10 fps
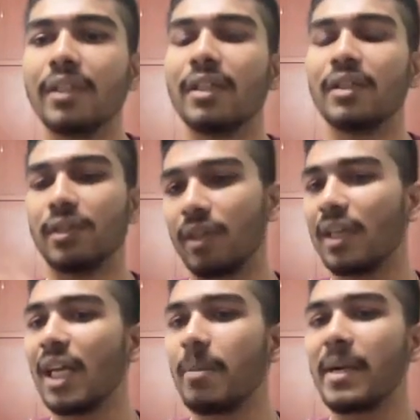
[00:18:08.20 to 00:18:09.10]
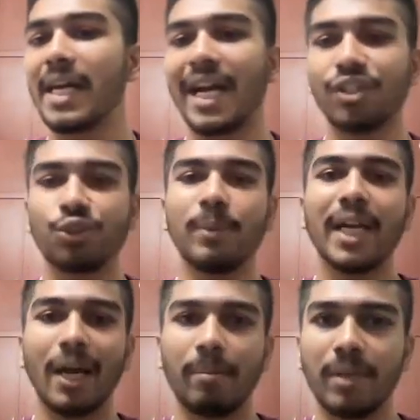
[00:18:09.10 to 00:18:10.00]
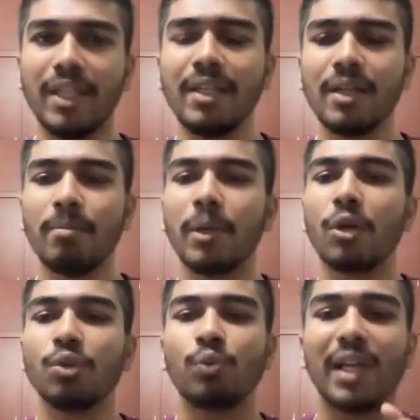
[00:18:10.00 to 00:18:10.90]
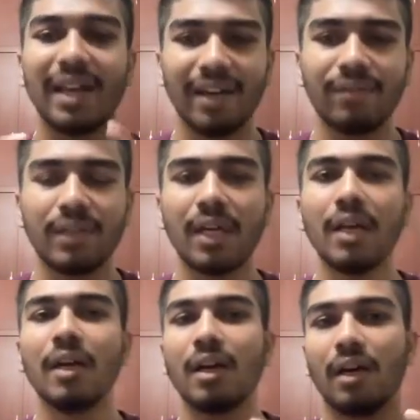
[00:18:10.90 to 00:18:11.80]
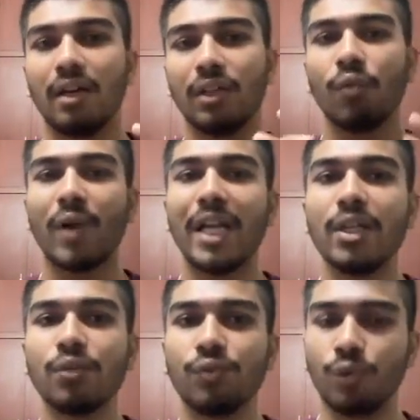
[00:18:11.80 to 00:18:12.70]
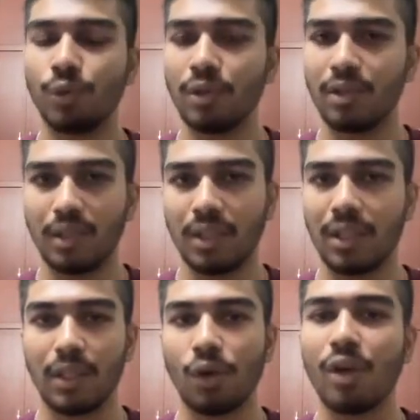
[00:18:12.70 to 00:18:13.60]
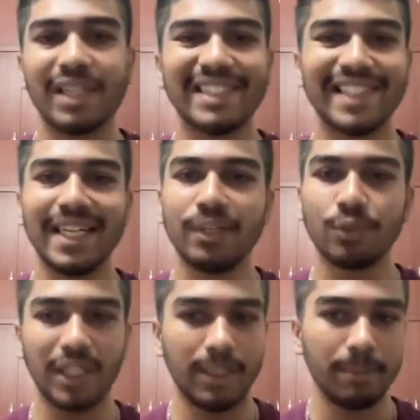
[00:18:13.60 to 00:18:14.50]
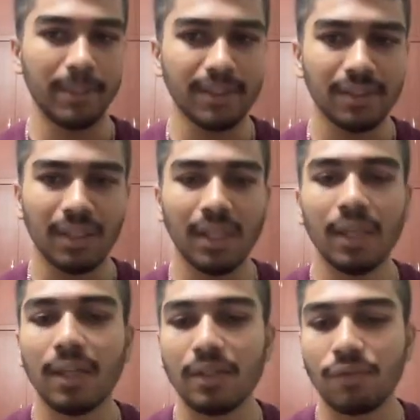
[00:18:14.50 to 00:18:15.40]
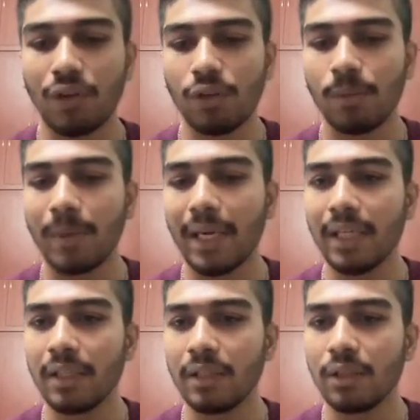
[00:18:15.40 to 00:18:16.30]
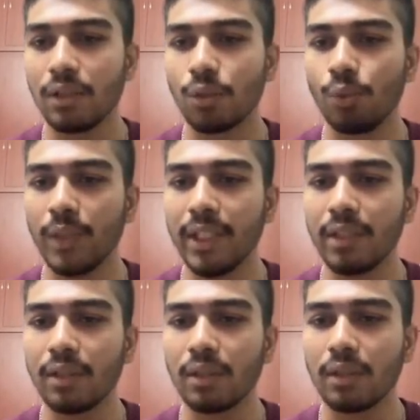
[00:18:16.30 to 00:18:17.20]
the third element has to be empty because we left the value 4 not assigned to any piece, followed by the queen,